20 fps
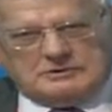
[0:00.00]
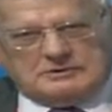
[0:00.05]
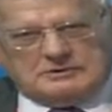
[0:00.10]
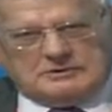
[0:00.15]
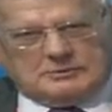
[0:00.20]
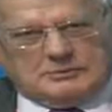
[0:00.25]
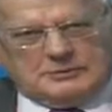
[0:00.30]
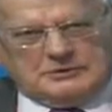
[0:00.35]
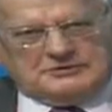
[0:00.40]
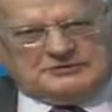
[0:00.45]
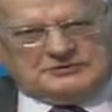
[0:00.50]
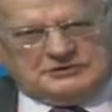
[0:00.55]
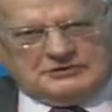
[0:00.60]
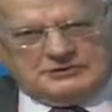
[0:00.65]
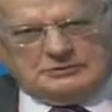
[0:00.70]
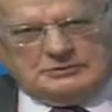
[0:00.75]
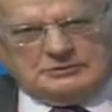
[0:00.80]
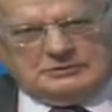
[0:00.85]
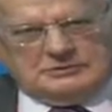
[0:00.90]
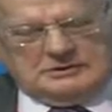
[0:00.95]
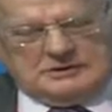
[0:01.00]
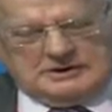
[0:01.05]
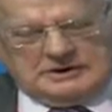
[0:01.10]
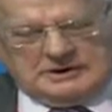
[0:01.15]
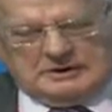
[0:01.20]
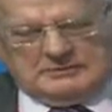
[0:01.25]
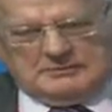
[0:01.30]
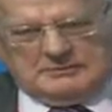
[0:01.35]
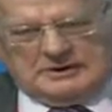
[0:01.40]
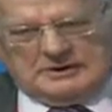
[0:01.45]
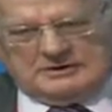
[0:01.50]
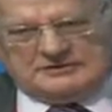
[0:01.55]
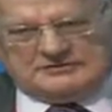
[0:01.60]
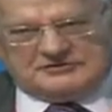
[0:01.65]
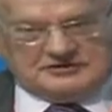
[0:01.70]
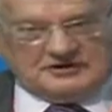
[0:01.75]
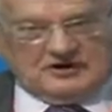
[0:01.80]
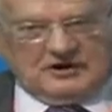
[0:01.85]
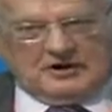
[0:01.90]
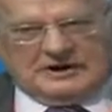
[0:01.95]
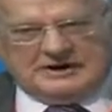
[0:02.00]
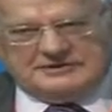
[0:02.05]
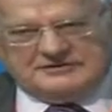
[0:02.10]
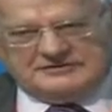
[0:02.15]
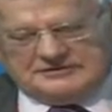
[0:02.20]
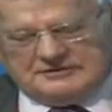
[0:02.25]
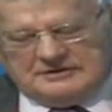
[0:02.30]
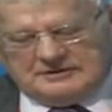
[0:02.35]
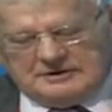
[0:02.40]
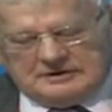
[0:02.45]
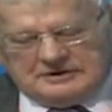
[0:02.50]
with 2 sides